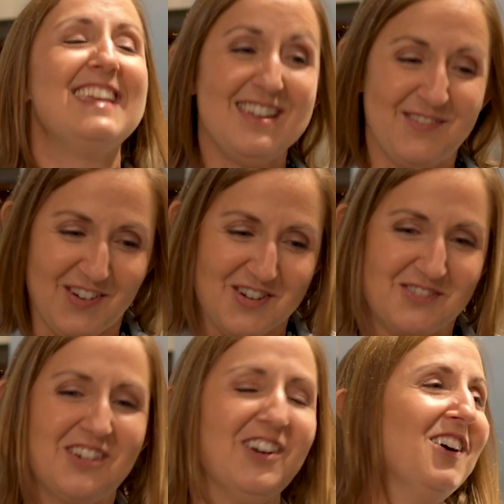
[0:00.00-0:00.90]
The
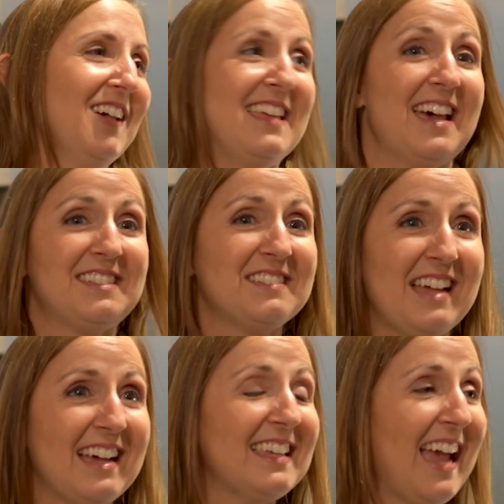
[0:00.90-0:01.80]
phone call. And that's
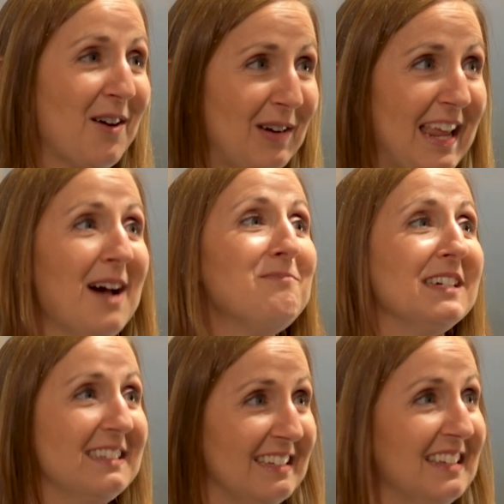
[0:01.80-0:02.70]
exactly how it
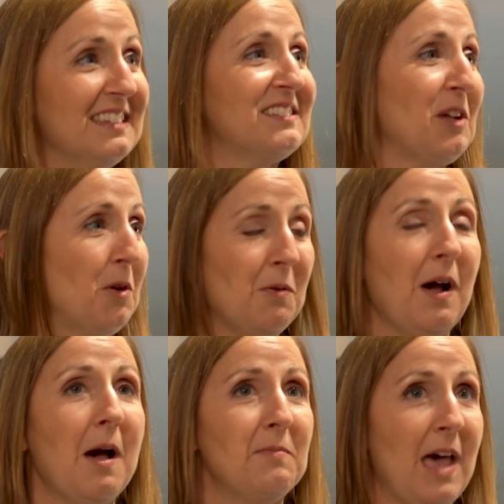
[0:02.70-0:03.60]
happened. And
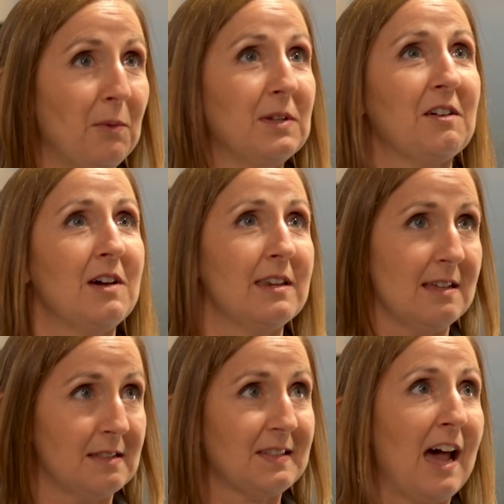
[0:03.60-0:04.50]
so that was
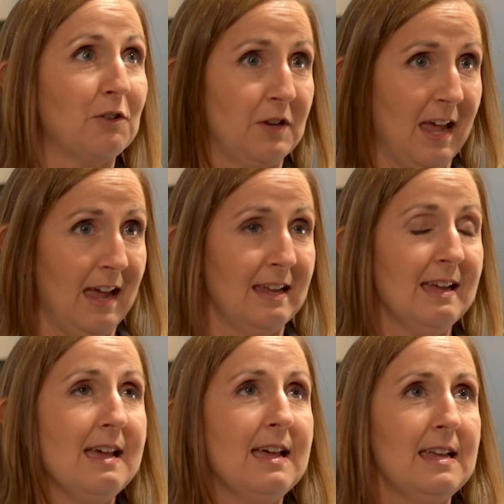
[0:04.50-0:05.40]
on a
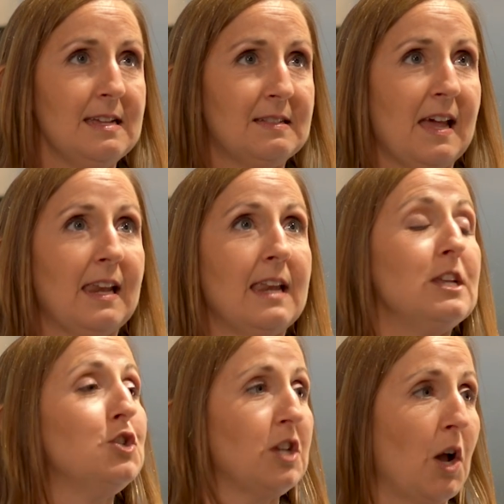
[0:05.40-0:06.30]
Saturday. He said, I
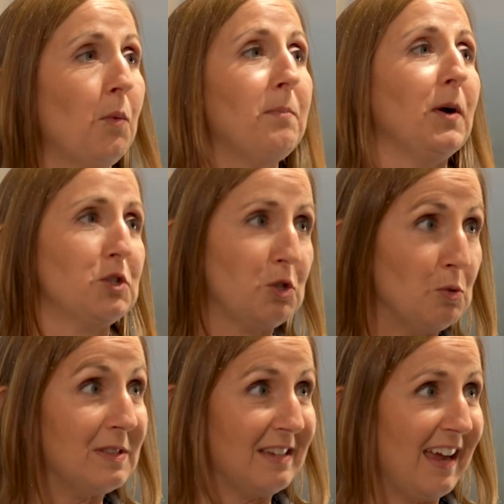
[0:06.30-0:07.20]
need you to go up on
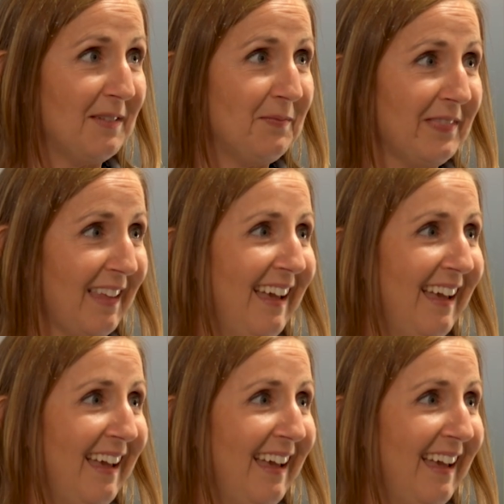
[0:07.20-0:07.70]
Tuesday.